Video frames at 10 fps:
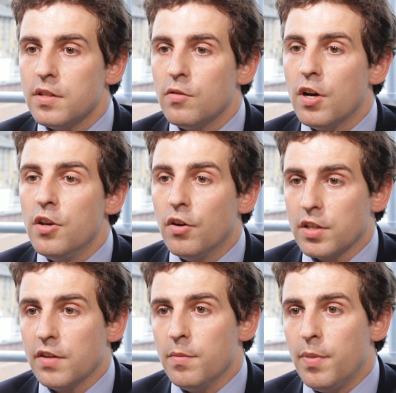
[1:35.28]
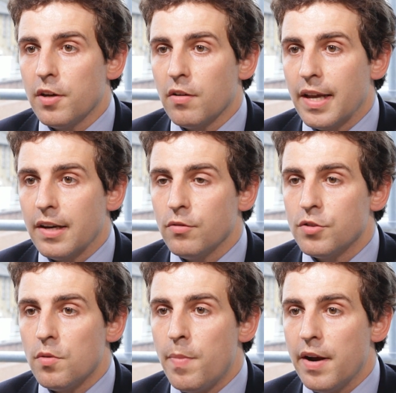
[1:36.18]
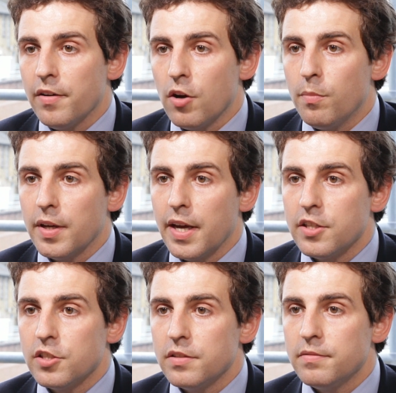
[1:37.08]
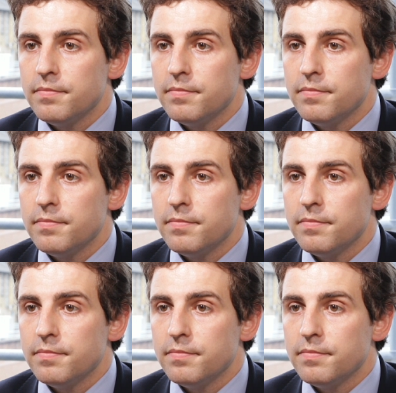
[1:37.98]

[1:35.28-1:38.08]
that are not covered by your landlord's repairing obligation.